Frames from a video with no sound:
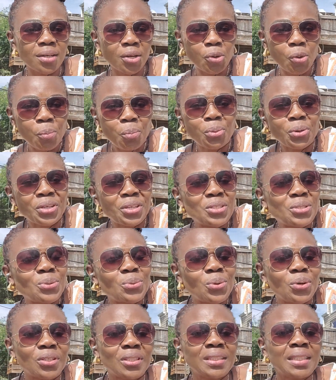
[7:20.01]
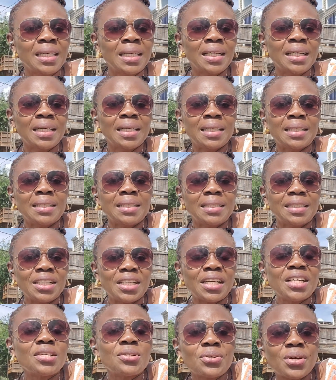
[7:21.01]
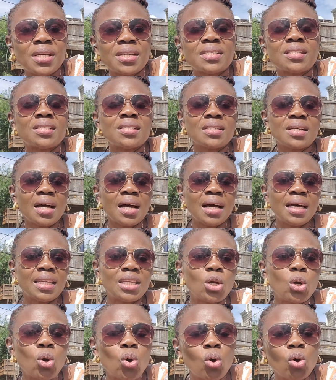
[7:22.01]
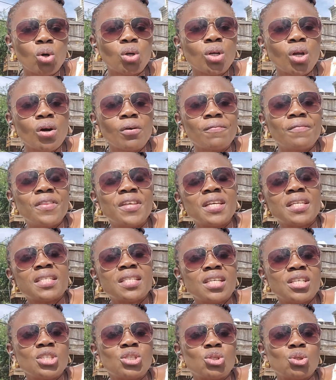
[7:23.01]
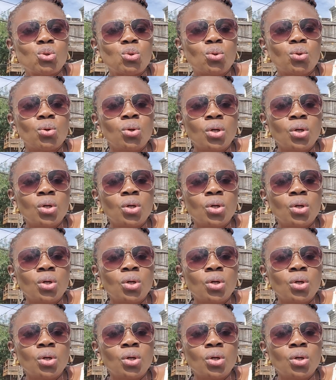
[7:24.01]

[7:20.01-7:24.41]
They will put it towards the interest, and the goal of this is to